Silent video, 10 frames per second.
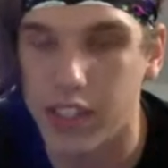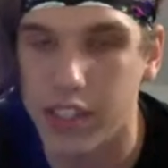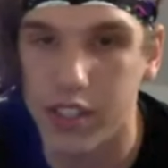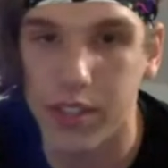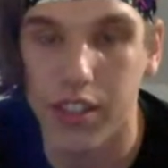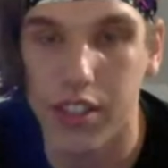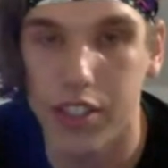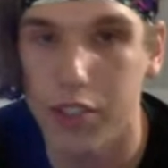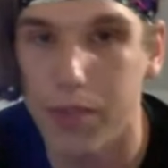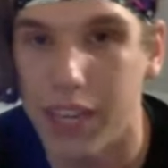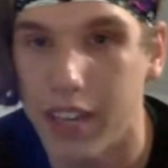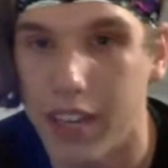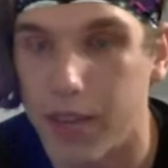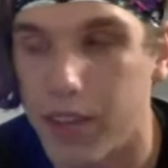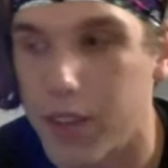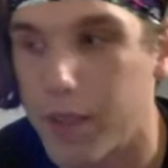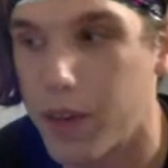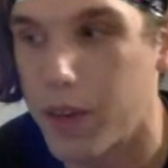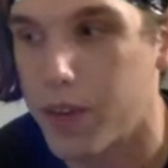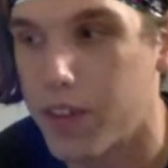to do the 2-beat with
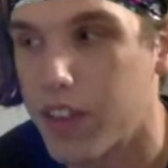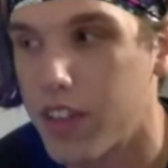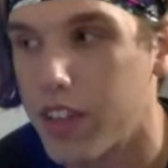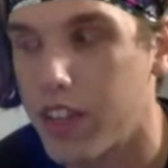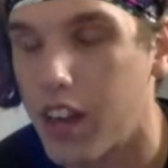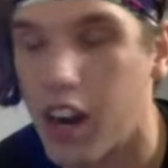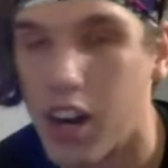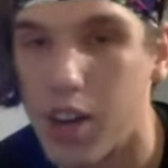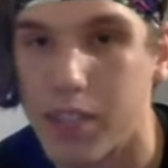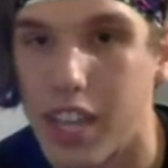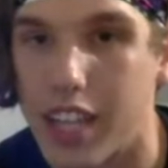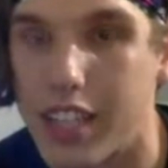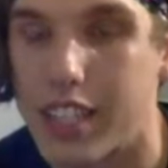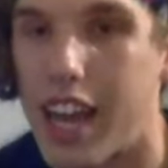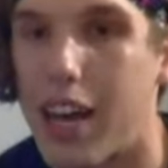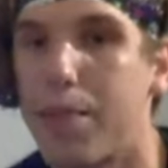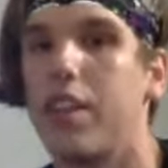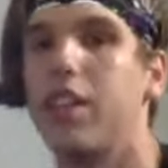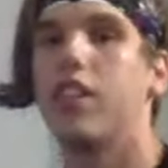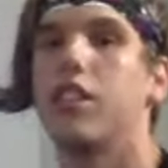both arms on
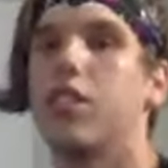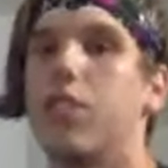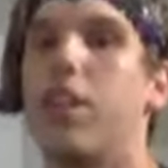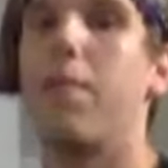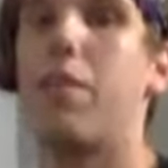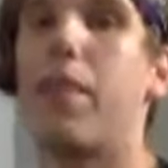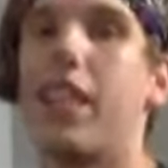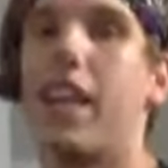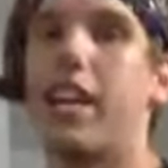top. So what I mean by